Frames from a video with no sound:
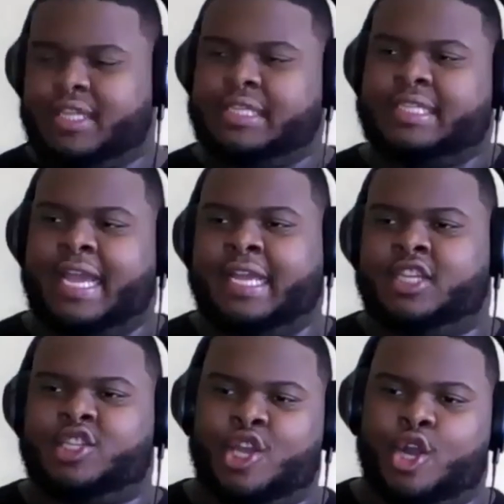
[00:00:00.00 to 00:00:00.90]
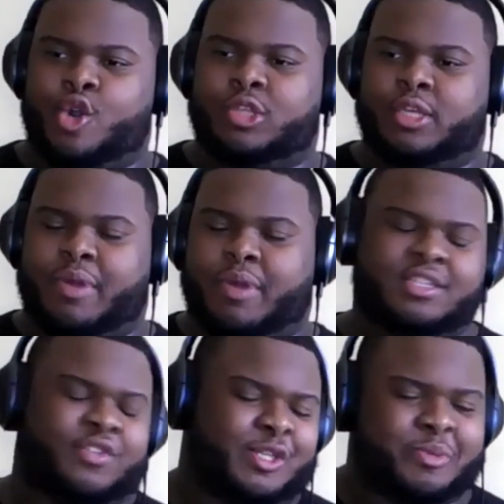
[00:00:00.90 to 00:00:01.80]
day, it is the only positive
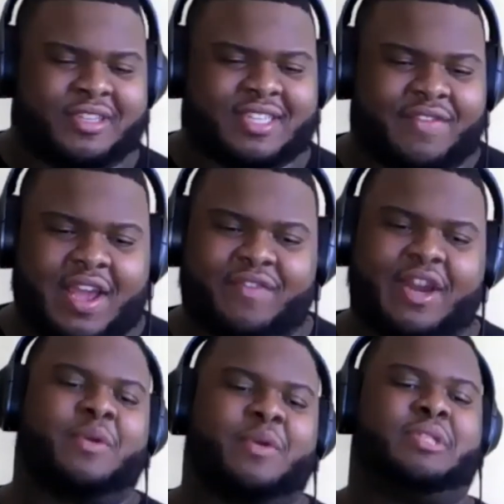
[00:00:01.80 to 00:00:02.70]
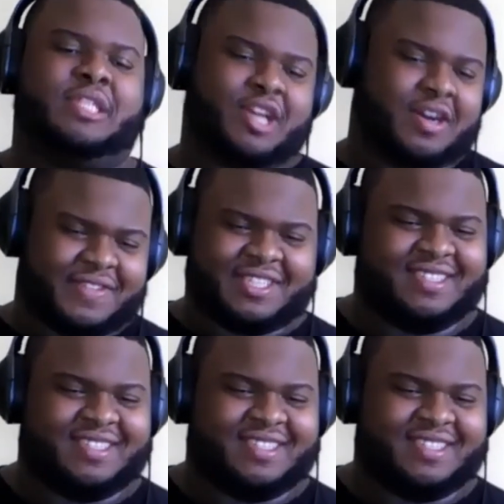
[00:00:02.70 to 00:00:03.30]
experience I've ever had with a police officer.